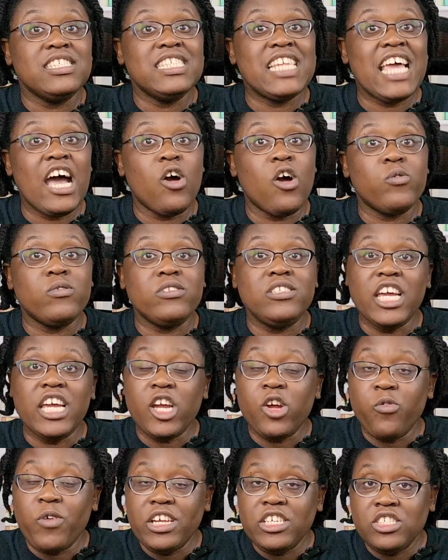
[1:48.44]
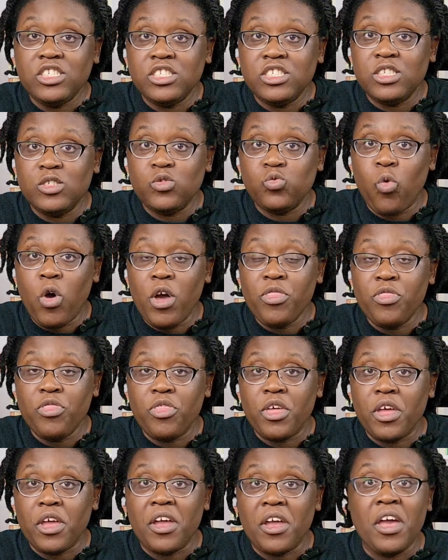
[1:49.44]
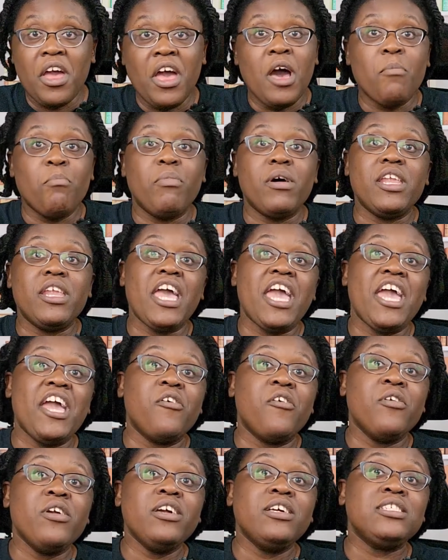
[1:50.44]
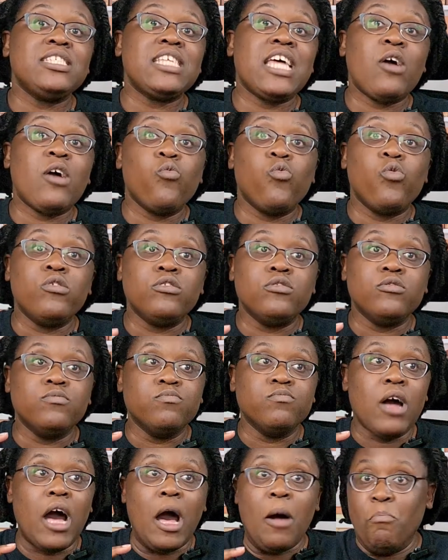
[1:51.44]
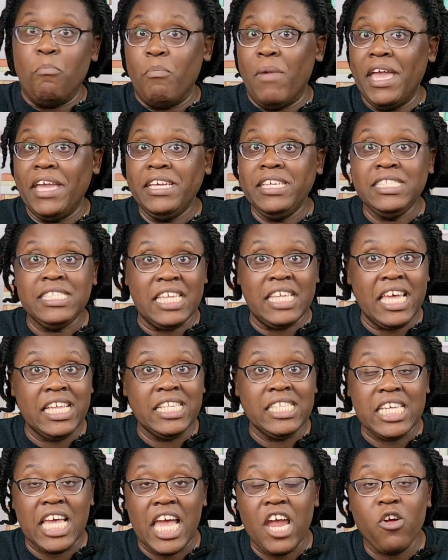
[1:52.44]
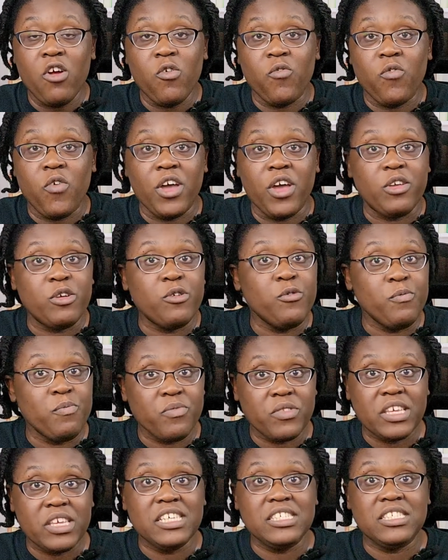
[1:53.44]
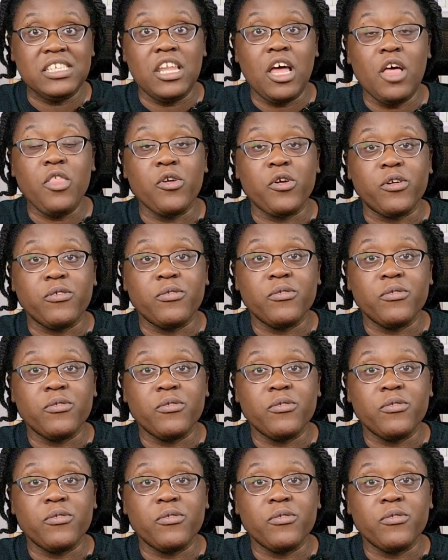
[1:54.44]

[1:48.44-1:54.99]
Now, decorations is one thing, but areas that will amaze and terrify you is another.